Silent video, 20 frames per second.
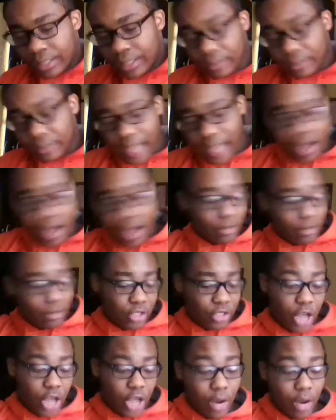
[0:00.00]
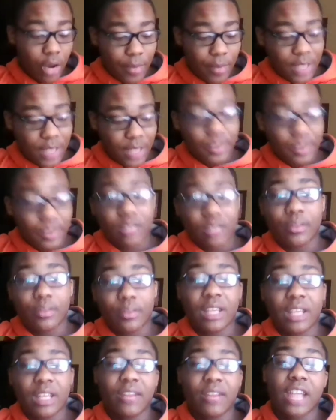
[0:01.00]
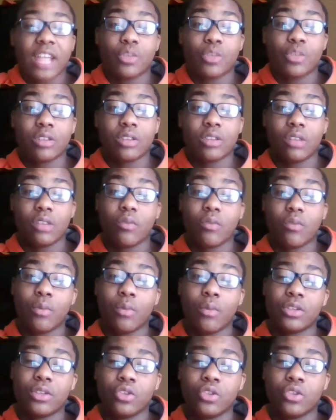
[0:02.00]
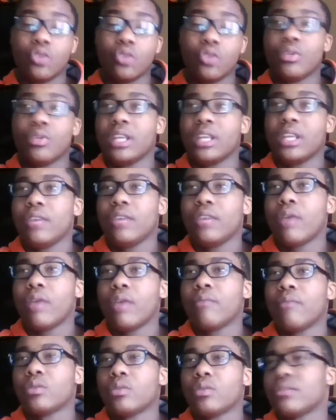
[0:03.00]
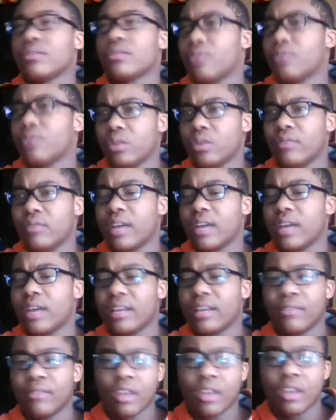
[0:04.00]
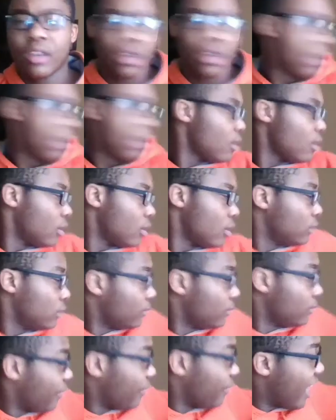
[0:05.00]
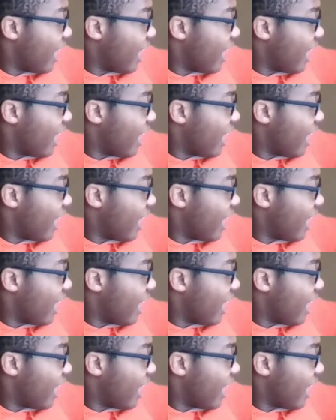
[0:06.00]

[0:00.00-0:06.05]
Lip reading: Now, Cherry MX Speed Silvers have an actuation of 1.2 with a gram force of 45. They